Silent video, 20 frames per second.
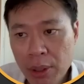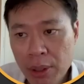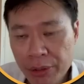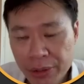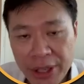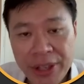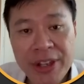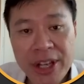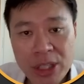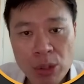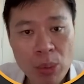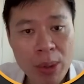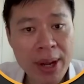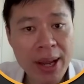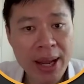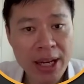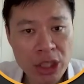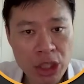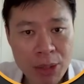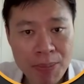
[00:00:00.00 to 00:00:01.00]
then that's where
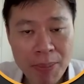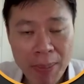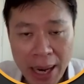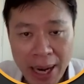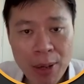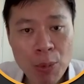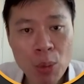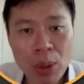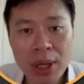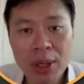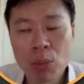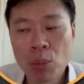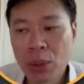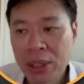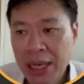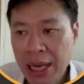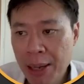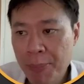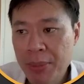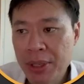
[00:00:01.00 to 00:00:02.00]
actually my work will
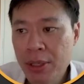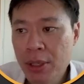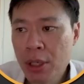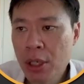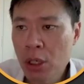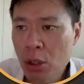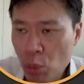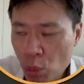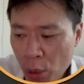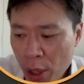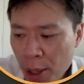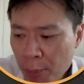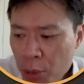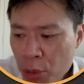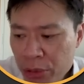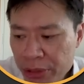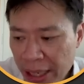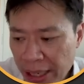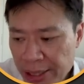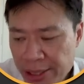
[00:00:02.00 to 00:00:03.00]
come in to help you
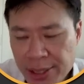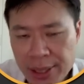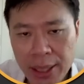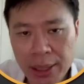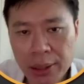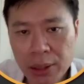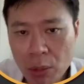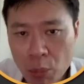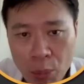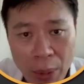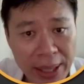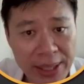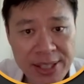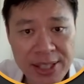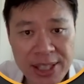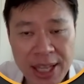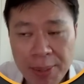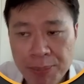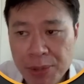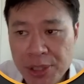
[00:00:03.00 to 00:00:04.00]
dissect the right
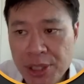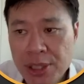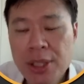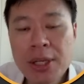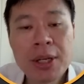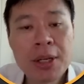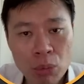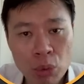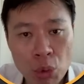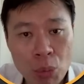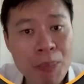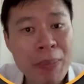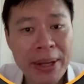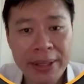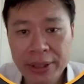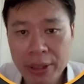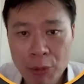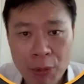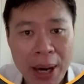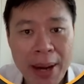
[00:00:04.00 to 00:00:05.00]
steps to
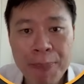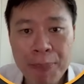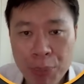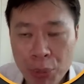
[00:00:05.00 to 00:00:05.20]
make the right